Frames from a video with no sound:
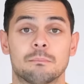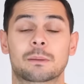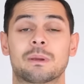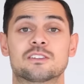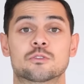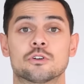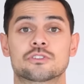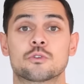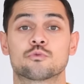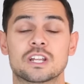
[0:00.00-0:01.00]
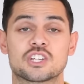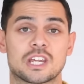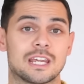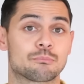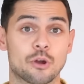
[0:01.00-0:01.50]
Black beans are also rich
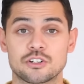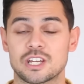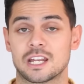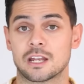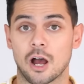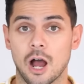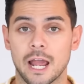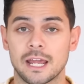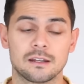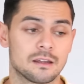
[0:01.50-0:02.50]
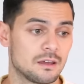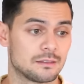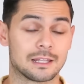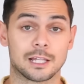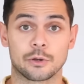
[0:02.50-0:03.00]
in protein and iron.
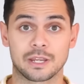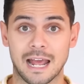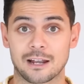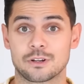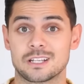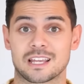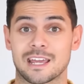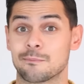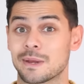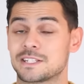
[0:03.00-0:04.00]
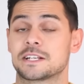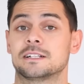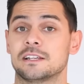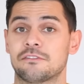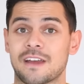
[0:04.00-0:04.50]
They're low in calories and
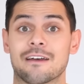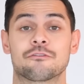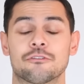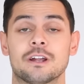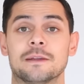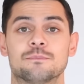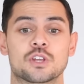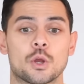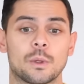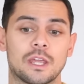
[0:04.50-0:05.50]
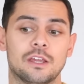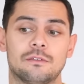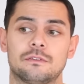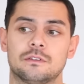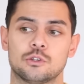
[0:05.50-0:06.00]
basically fat-free. So
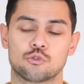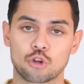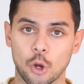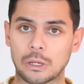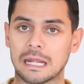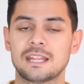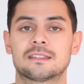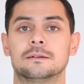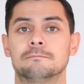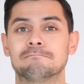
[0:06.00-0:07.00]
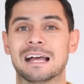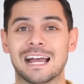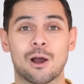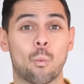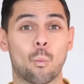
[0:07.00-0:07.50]
if you don't eat them,
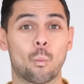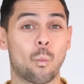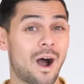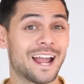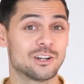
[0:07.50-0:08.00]
why